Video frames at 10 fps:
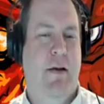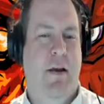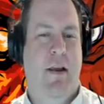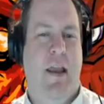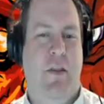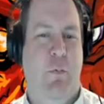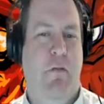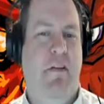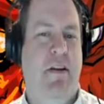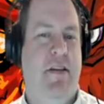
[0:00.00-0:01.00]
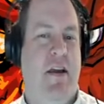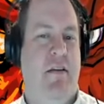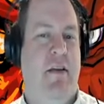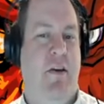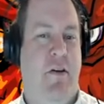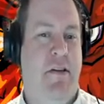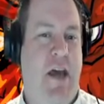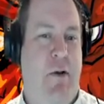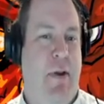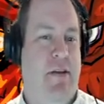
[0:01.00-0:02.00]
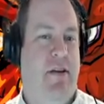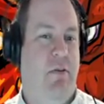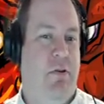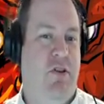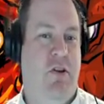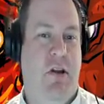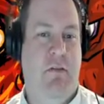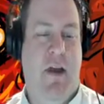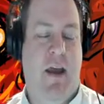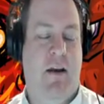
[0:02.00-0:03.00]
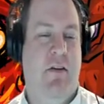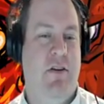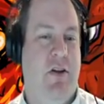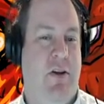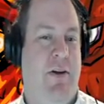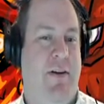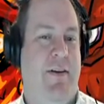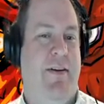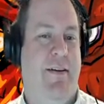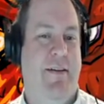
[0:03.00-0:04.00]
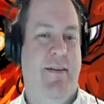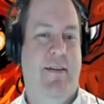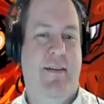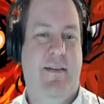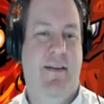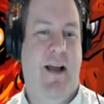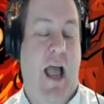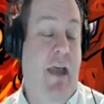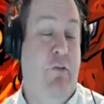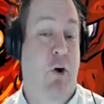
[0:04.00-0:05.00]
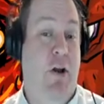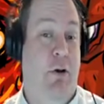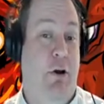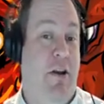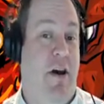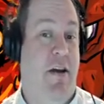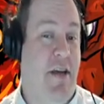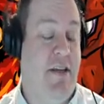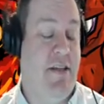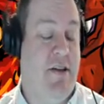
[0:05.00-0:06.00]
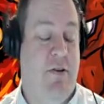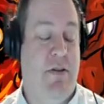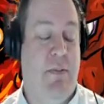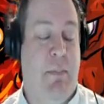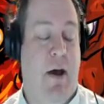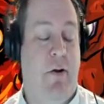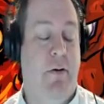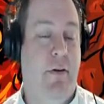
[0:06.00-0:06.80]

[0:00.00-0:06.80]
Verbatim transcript: Can, the Revenant Titan kill a Tau Manta in one shooting activation? I, I have no idea what it does. I just know it's a big model.